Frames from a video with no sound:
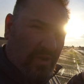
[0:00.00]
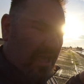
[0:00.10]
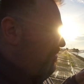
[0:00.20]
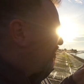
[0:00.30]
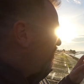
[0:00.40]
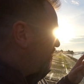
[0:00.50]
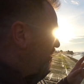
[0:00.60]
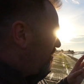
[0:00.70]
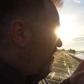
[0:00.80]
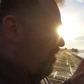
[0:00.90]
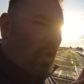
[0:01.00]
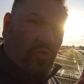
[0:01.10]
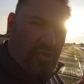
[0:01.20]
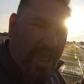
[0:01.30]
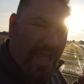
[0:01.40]
now the
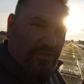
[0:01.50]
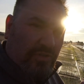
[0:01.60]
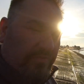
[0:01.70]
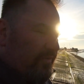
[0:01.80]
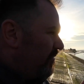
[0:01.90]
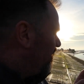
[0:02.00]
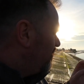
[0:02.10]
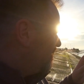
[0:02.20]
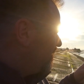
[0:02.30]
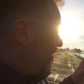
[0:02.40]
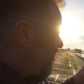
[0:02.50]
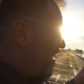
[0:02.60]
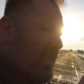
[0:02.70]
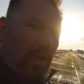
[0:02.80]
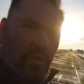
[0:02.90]
unnatural feel, because it's
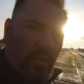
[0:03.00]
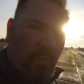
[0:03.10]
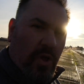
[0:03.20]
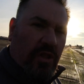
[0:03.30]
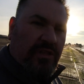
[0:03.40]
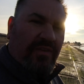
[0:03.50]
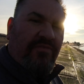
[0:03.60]
very otherworldly,